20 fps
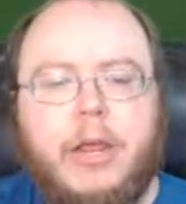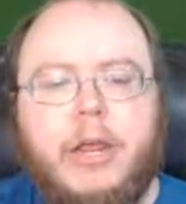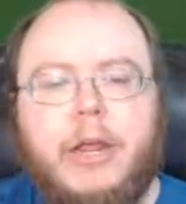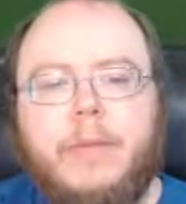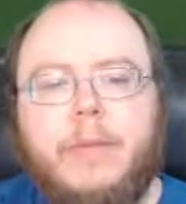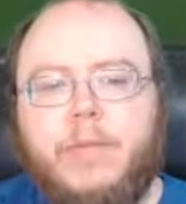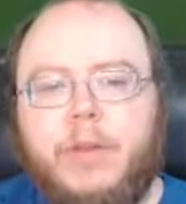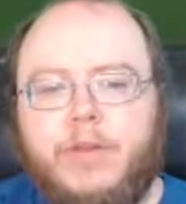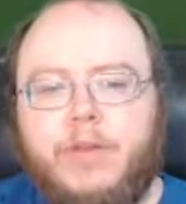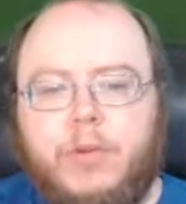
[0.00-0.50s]

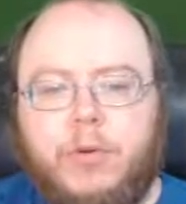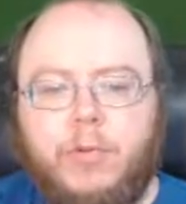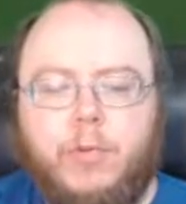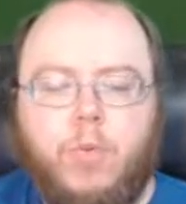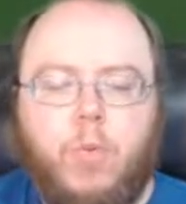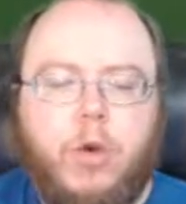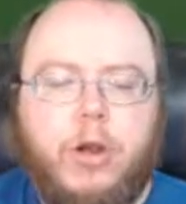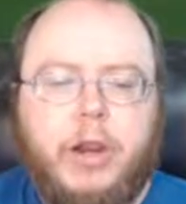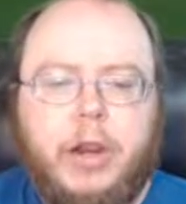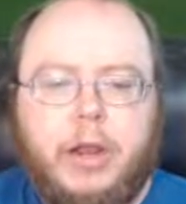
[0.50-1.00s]
But if you're
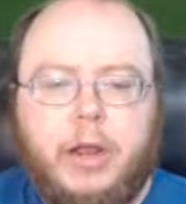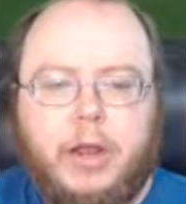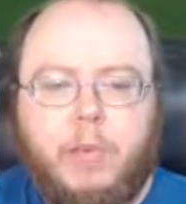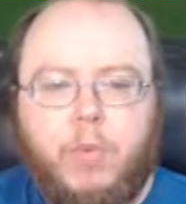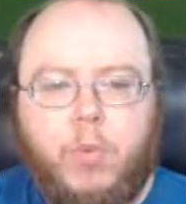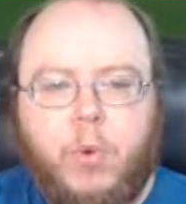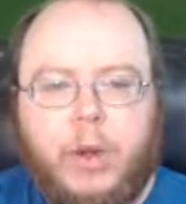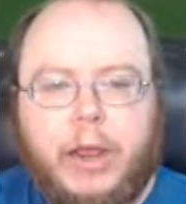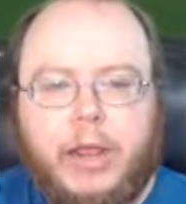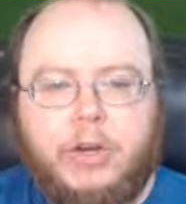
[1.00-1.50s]
working on a
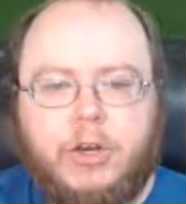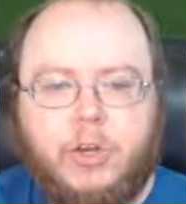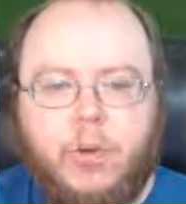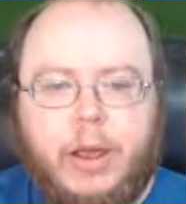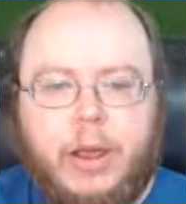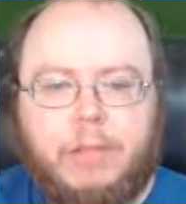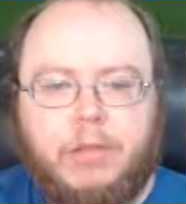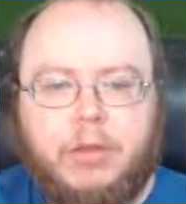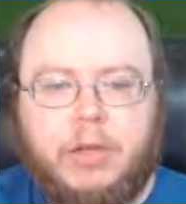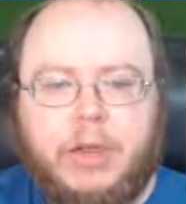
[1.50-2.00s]
brand new
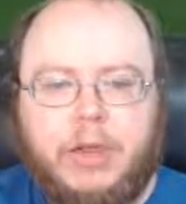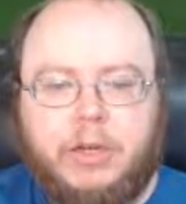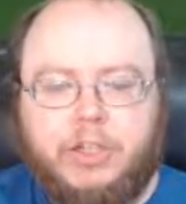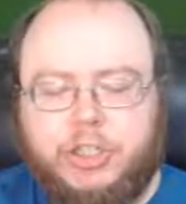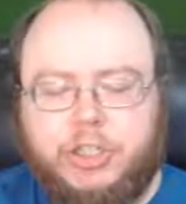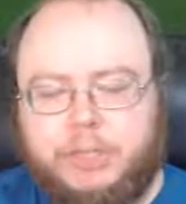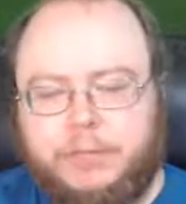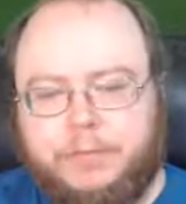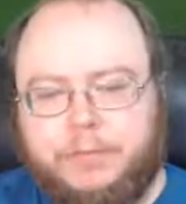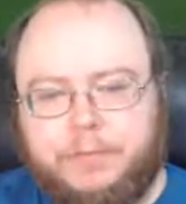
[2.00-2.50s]

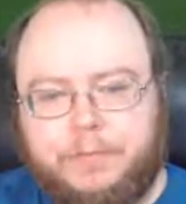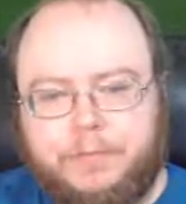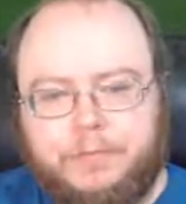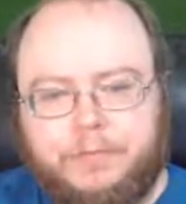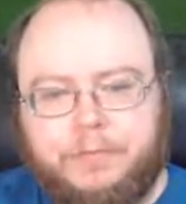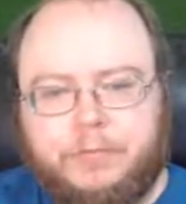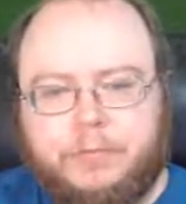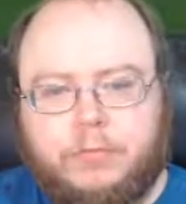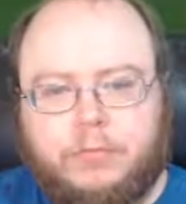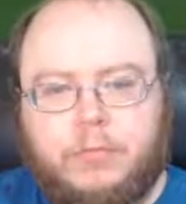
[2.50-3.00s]
application,
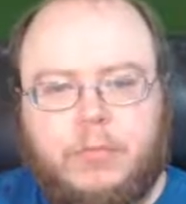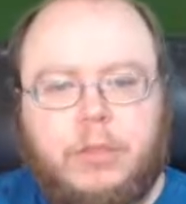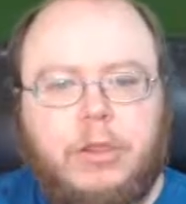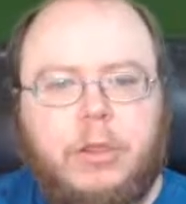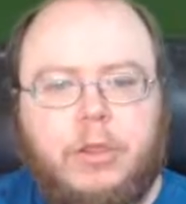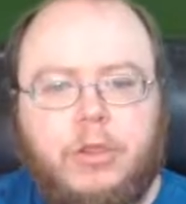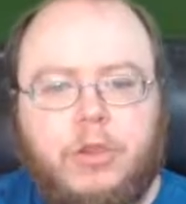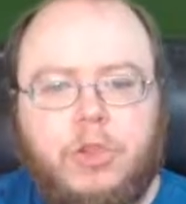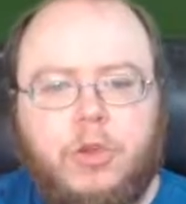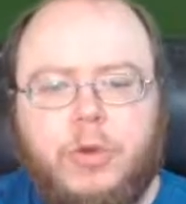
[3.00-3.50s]

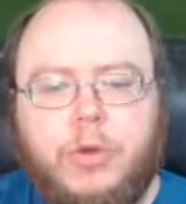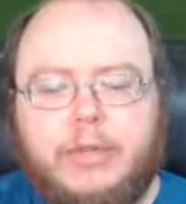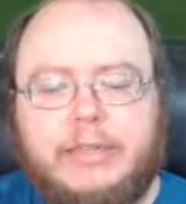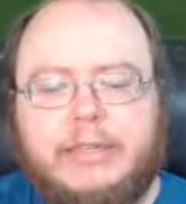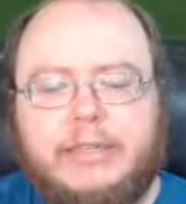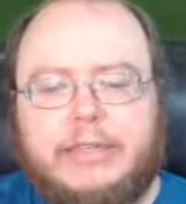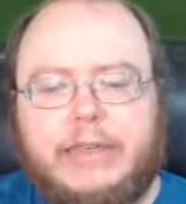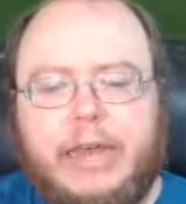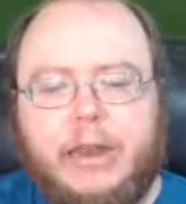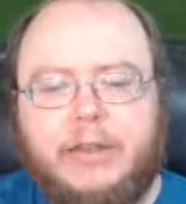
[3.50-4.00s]
you can
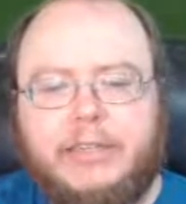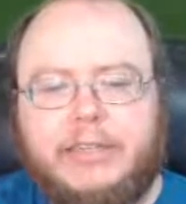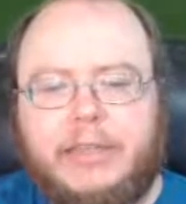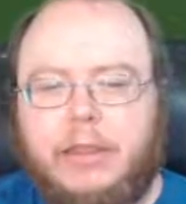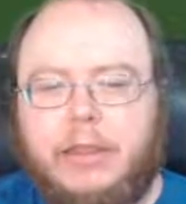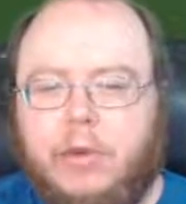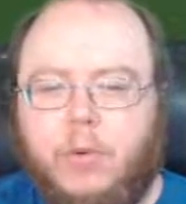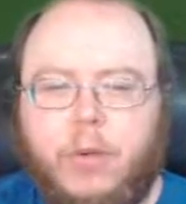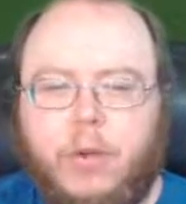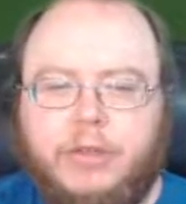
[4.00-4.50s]
sit down and say
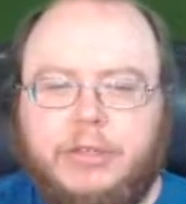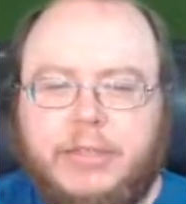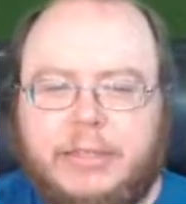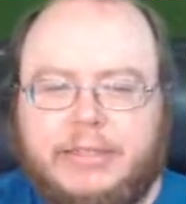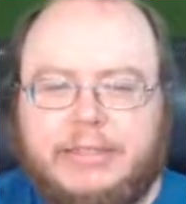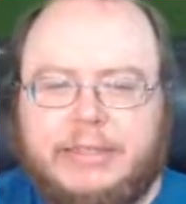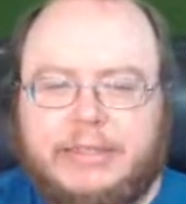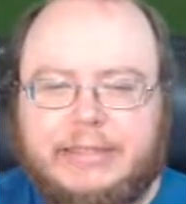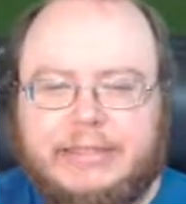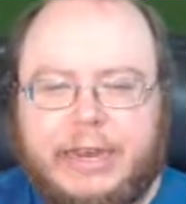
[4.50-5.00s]
like, well,
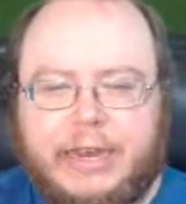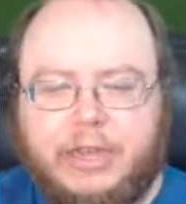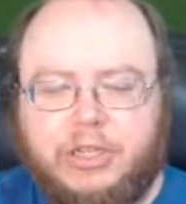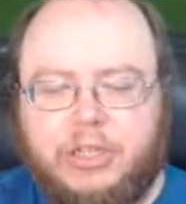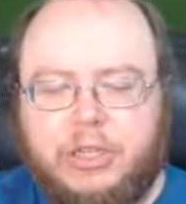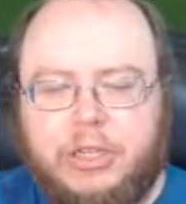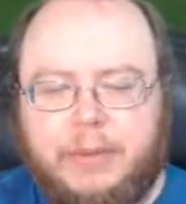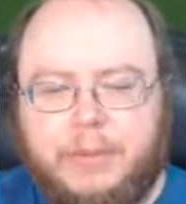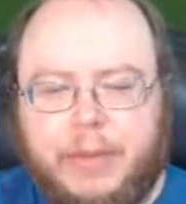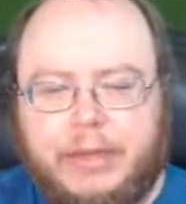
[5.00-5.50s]
does this
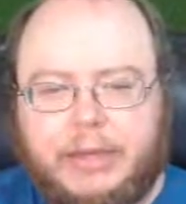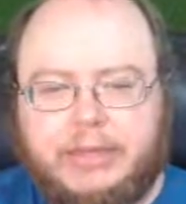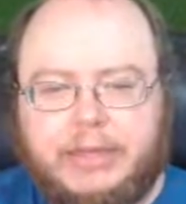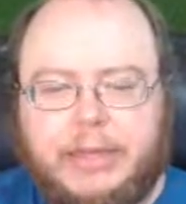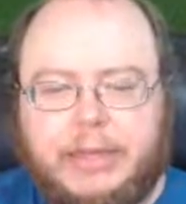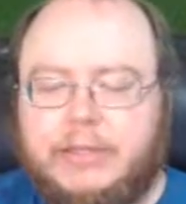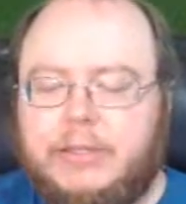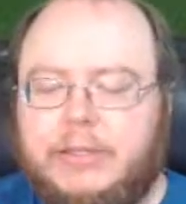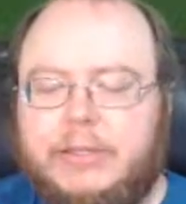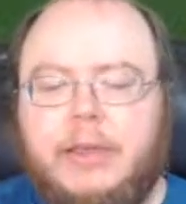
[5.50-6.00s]
actually make
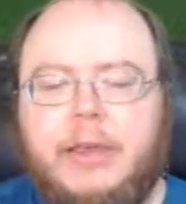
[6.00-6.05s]
sense?